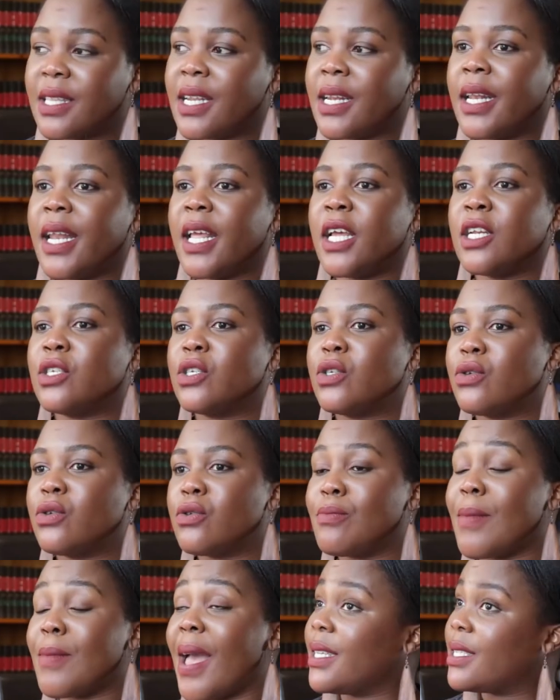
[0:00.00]
then led
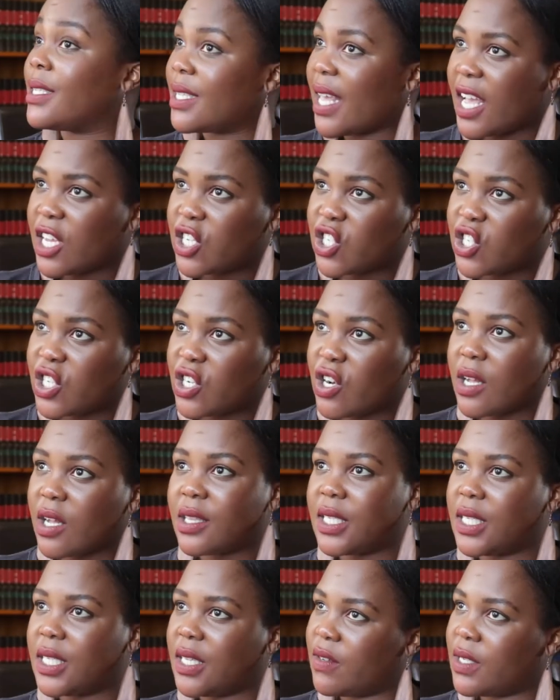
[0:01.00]
to mass action on
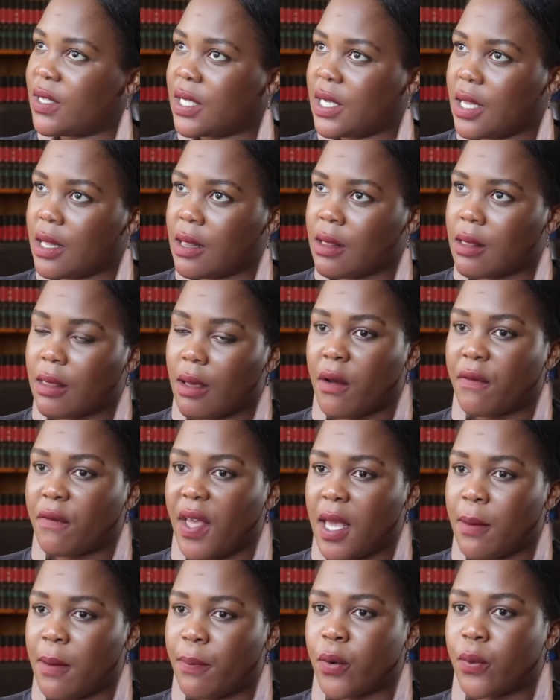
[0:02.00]
the 17th of
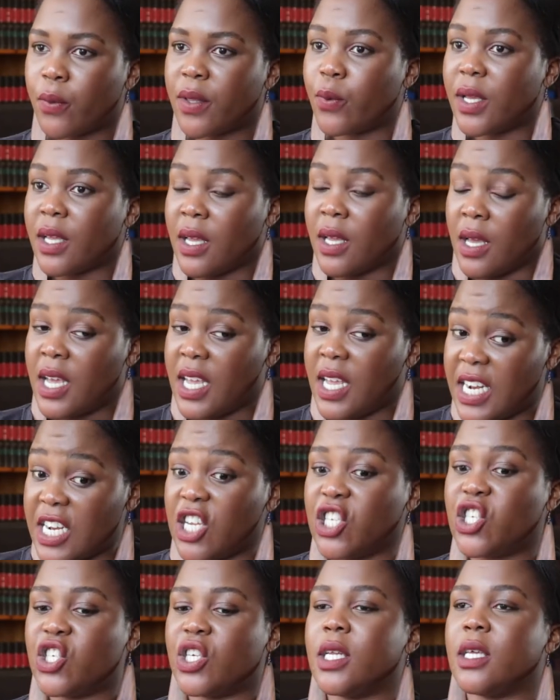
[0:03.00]
April, where
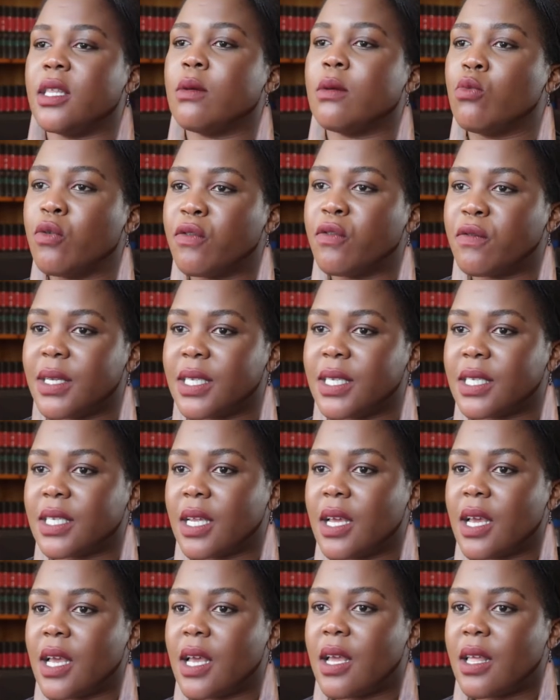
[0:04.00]
initially the
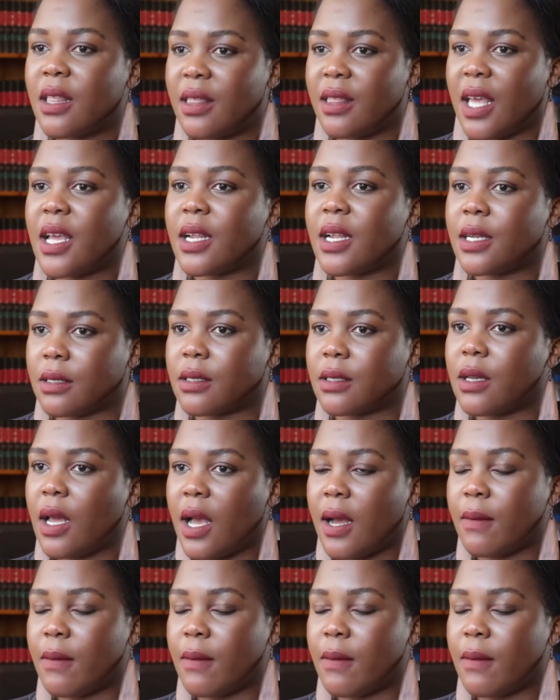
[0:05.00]
movement then